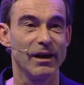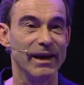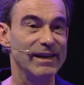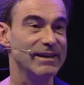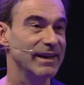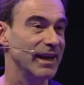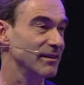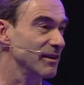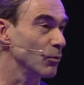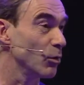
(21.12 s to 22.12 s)

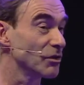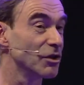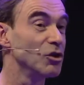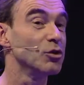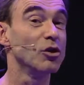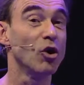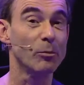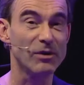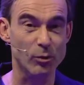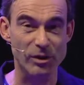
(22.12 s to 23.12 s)
indicating what the new
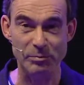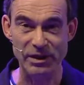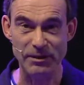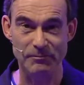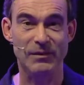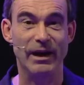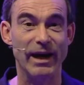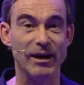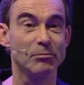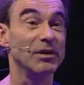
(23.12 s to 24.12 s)
normal will be,
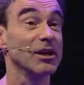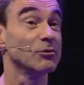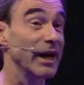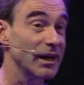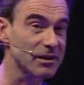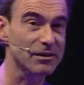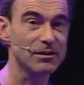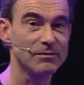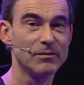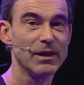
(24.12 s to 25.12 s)
and being
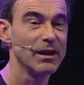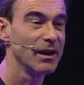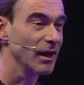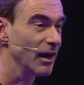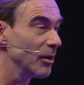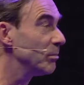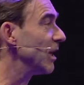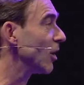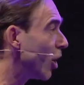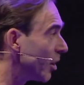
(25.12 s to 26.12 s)
radical,
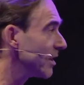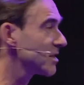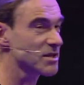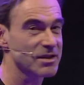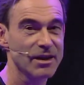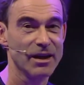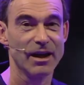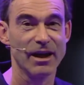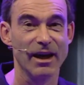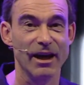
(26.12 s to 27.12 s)
being honest,
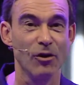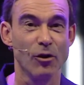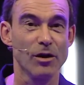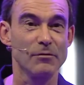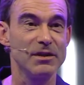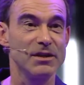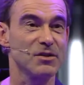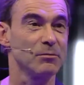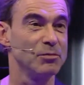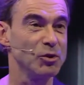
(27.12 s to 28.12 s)
and all of
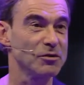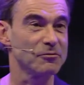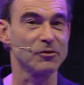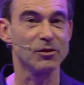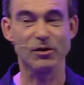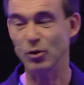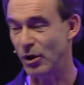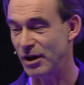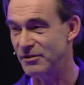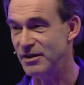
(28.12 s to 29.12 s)
these beautiful
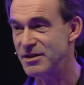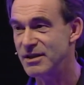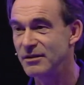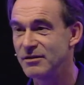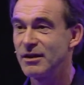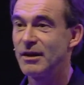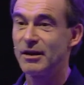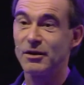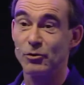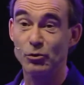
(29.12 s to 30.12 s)
qualities that
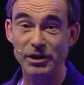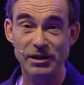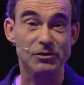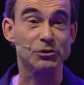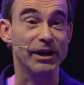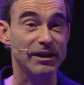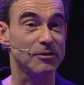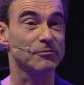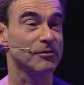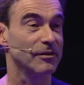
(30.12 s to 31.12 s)
real
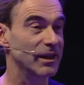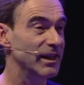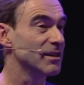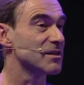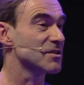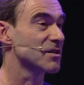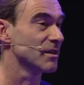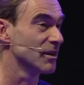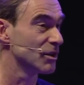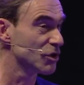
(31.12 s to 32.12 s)
creative leaders
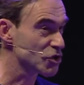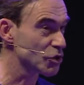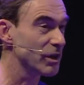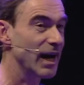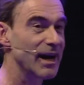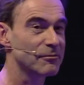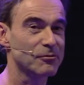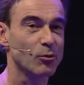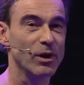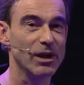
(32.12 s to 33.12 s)
should
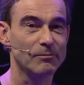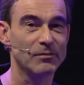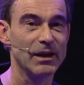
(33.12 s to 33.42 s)
have. Well,